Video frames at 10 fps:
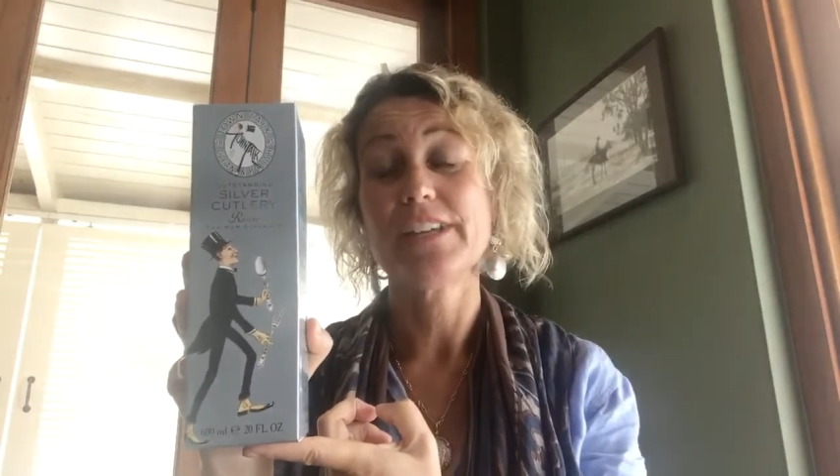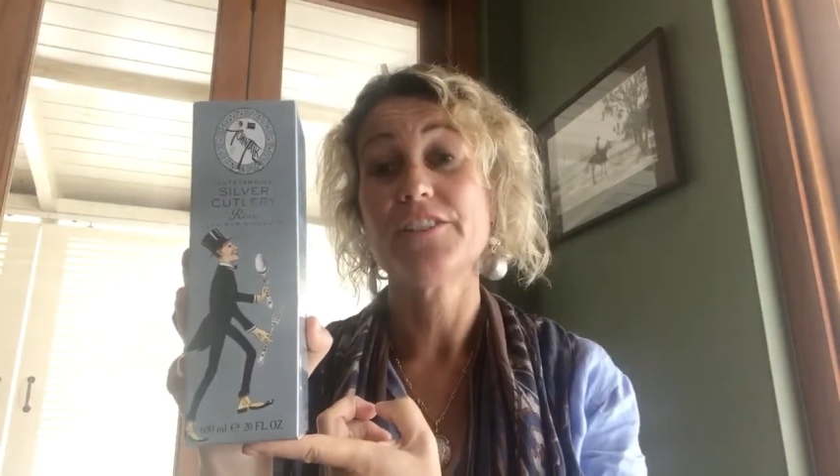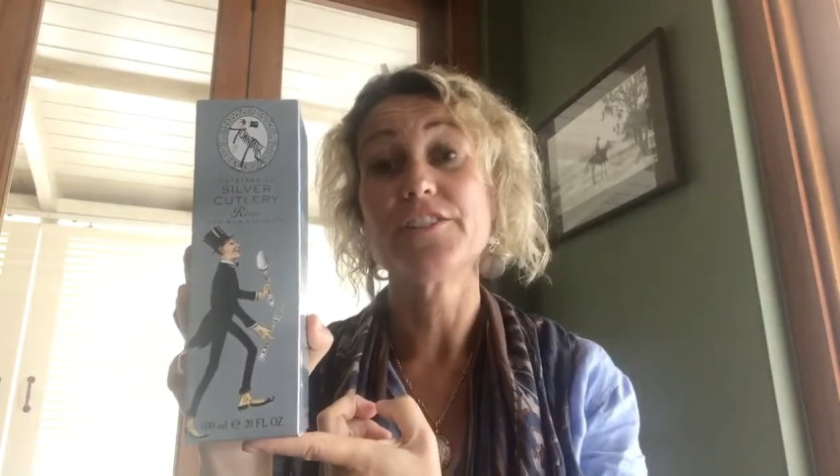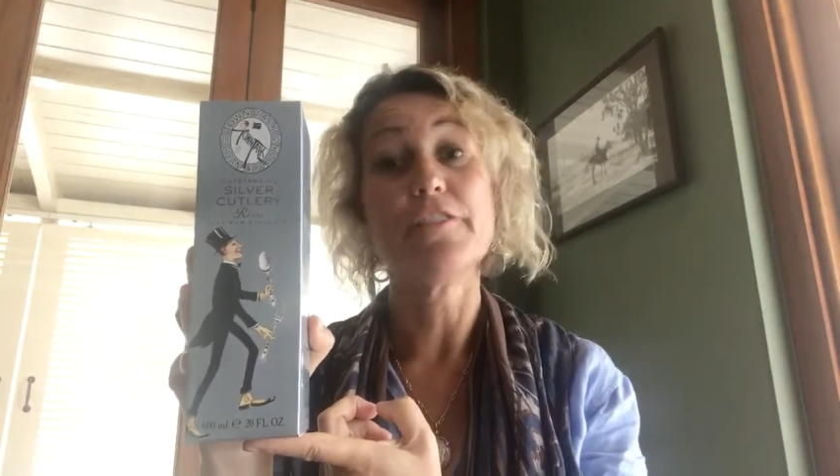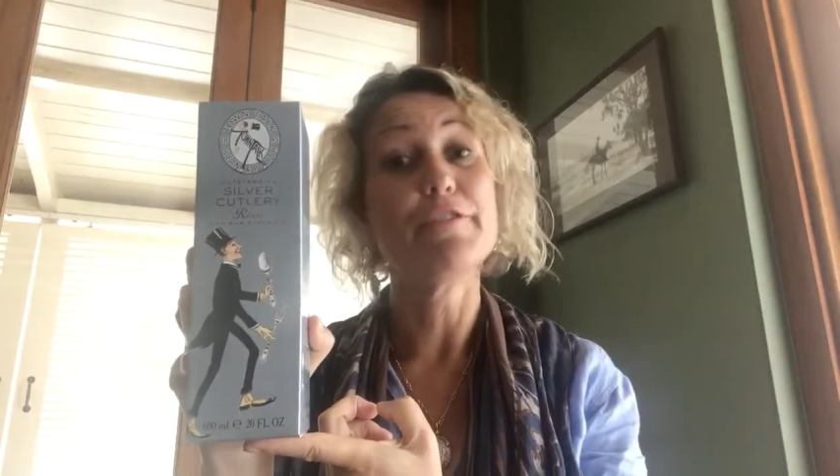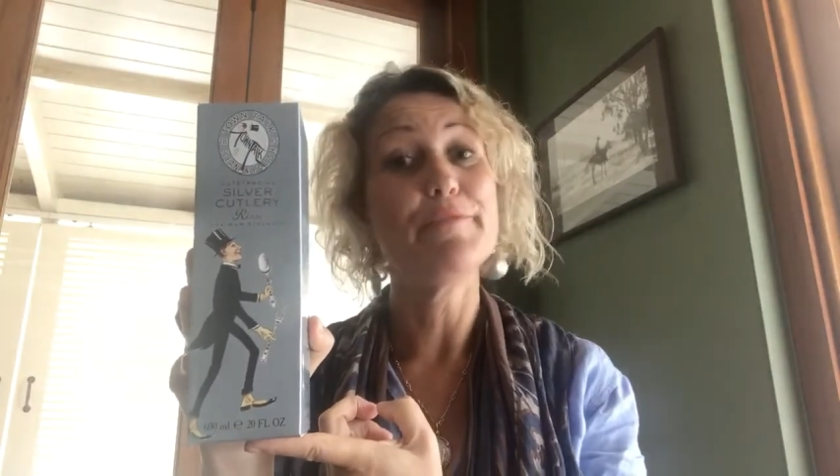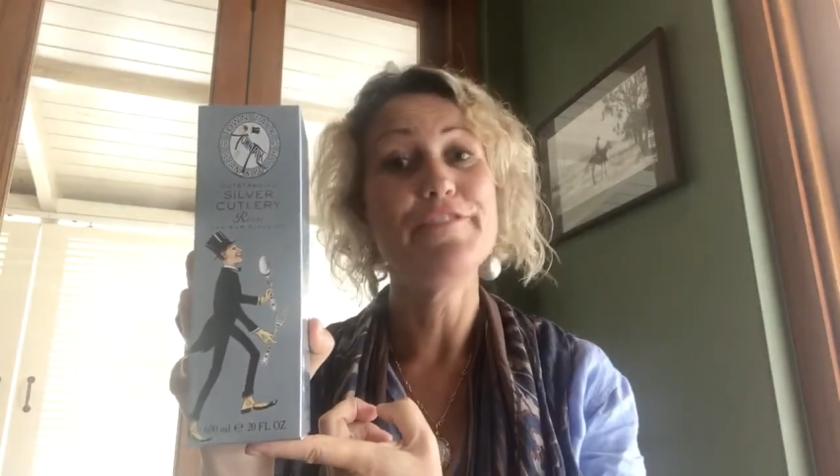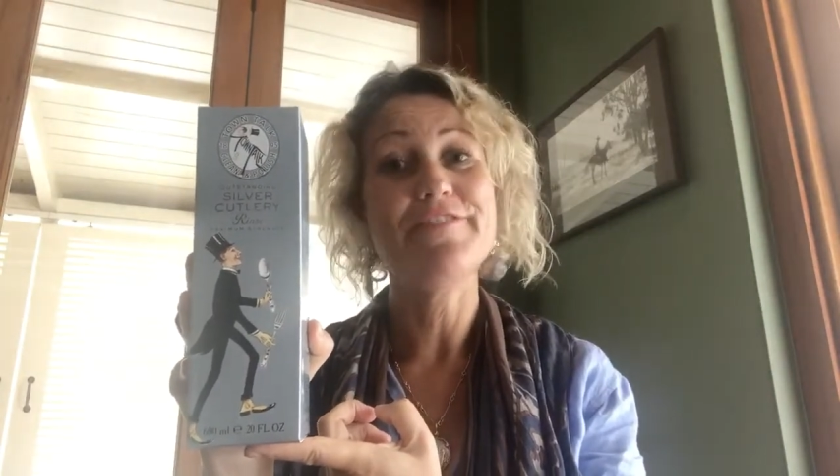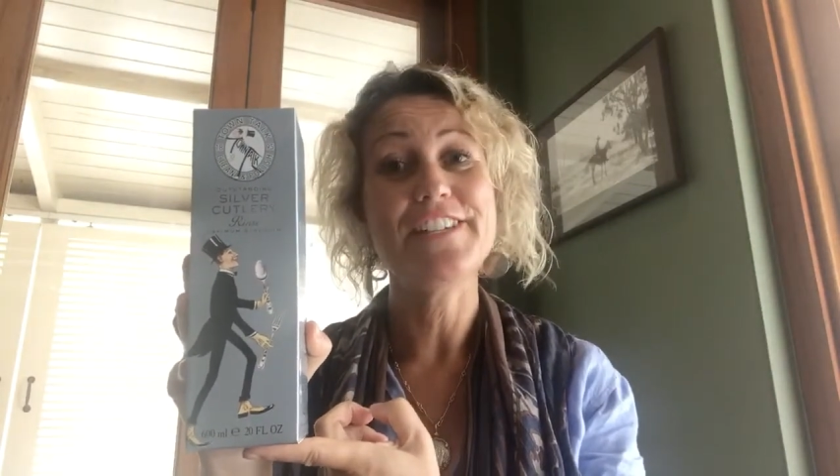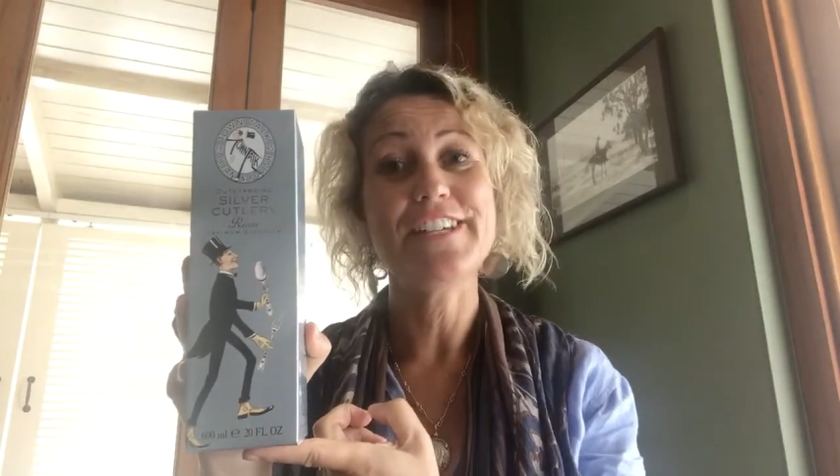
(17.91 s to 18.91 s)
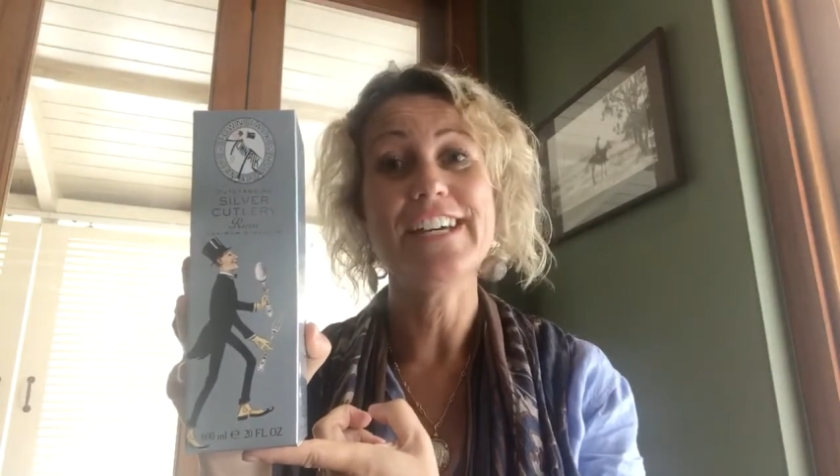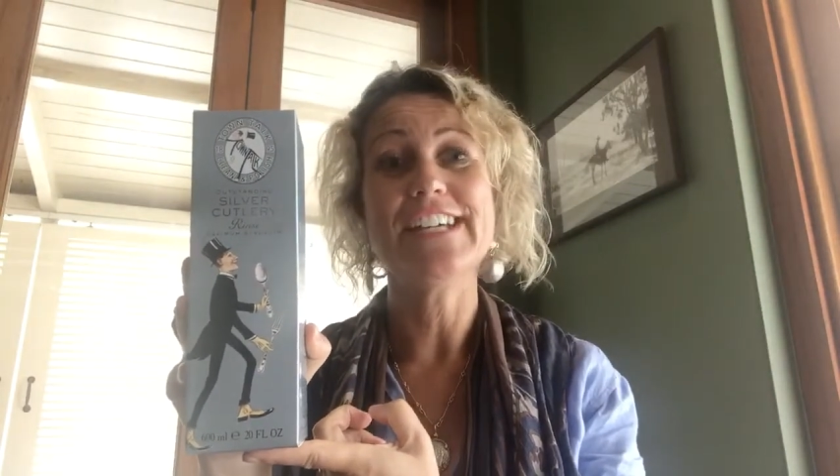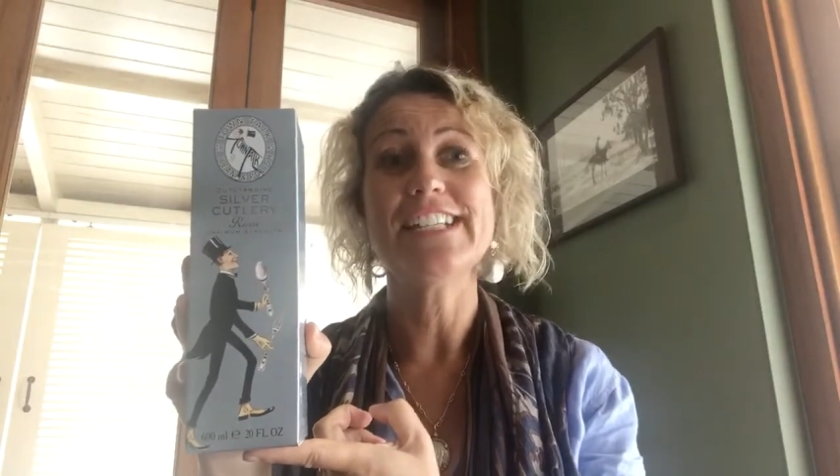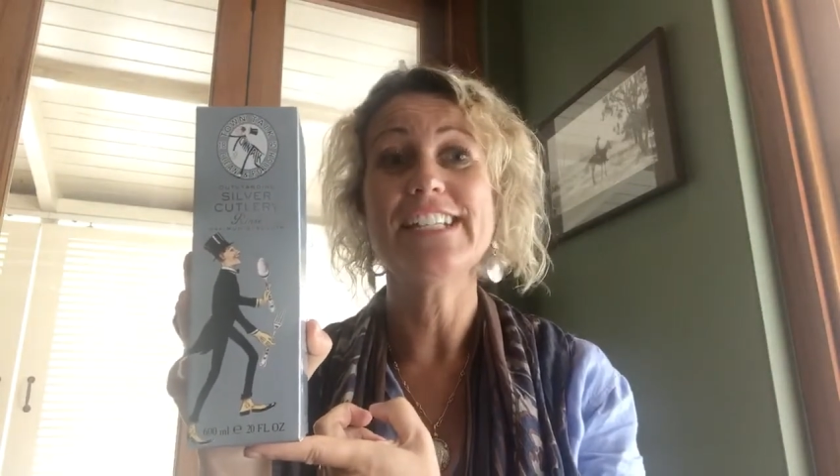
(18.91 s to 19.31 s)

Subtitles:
So removing